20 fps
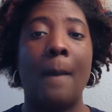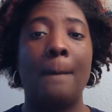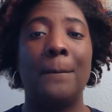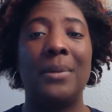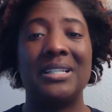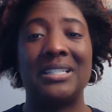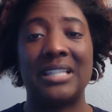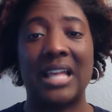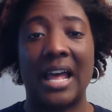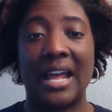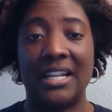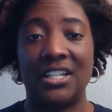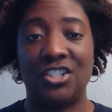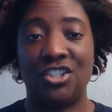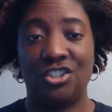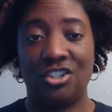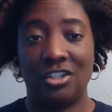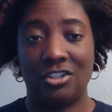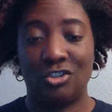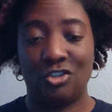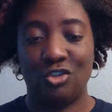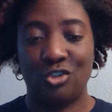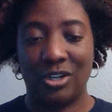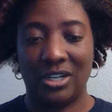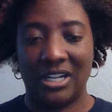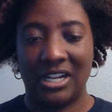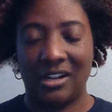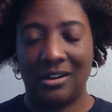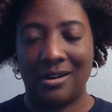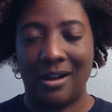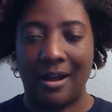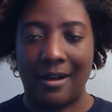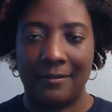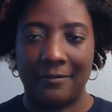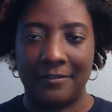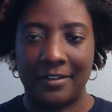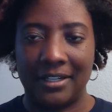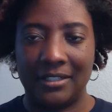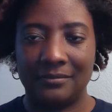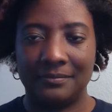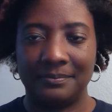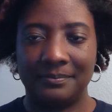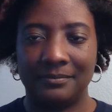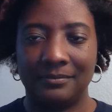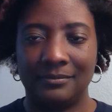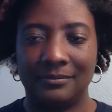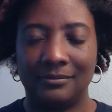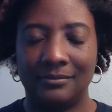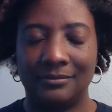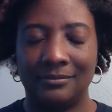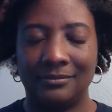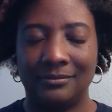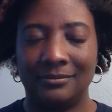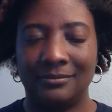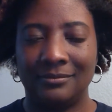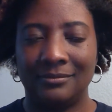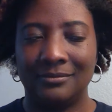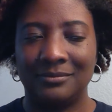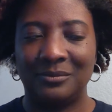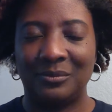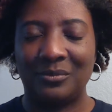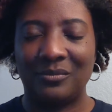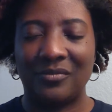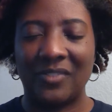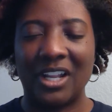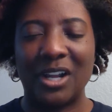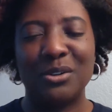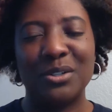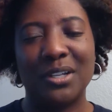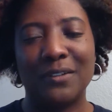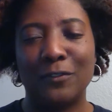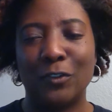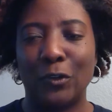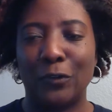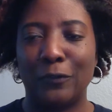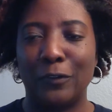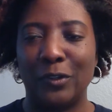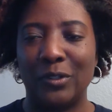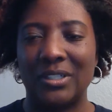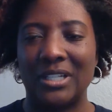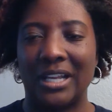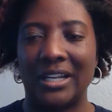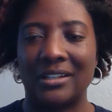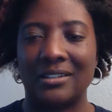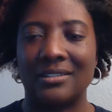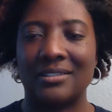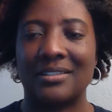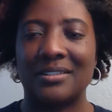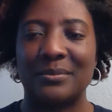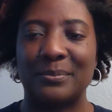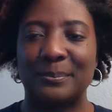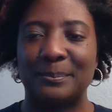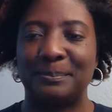besides just drinking coffee. I'll give you a few seconds.